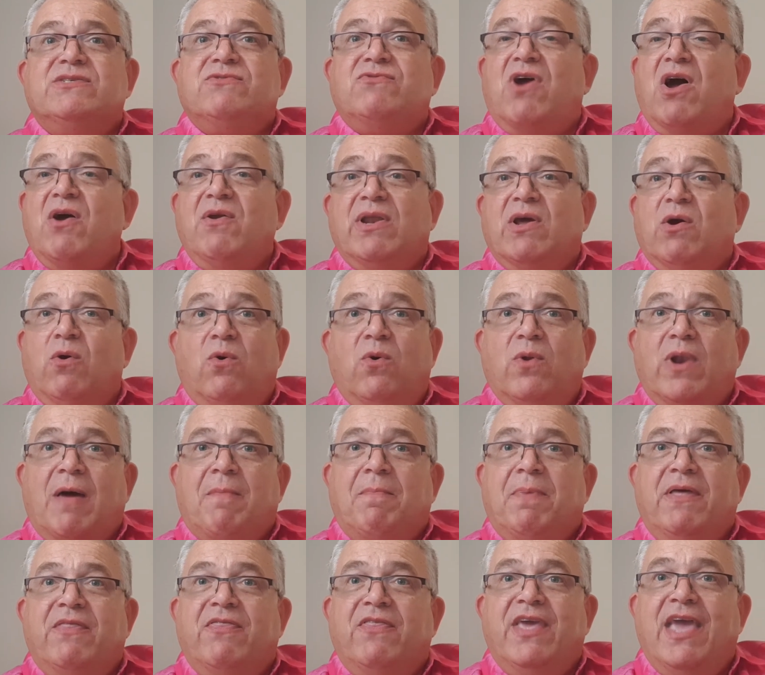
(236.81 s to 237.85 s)
thrown it all
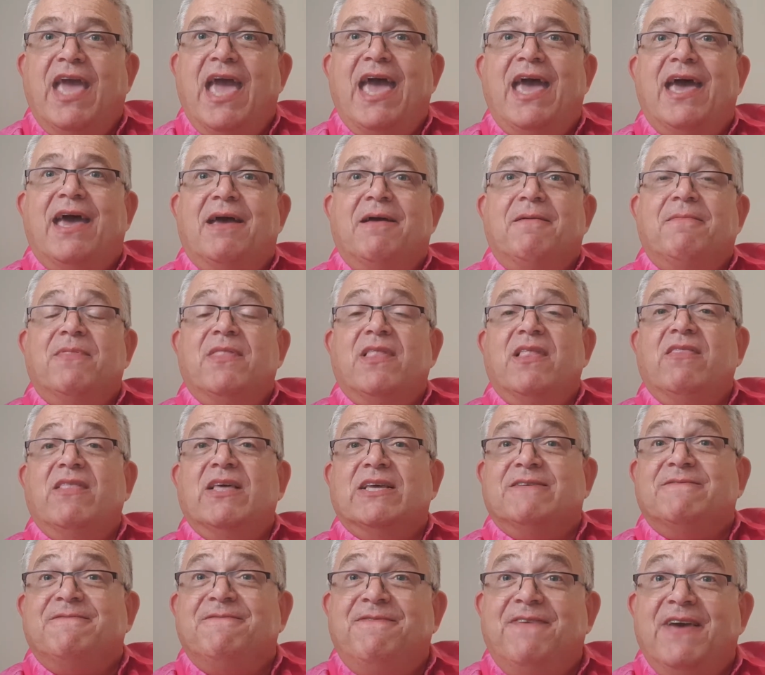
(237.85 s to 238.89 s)
up in the air.
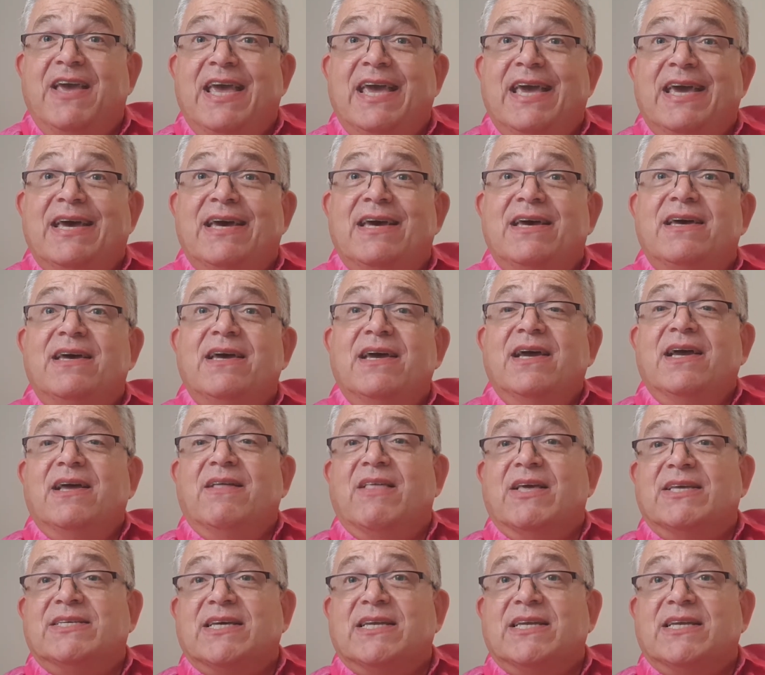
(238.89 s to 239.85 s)
There's fear, there's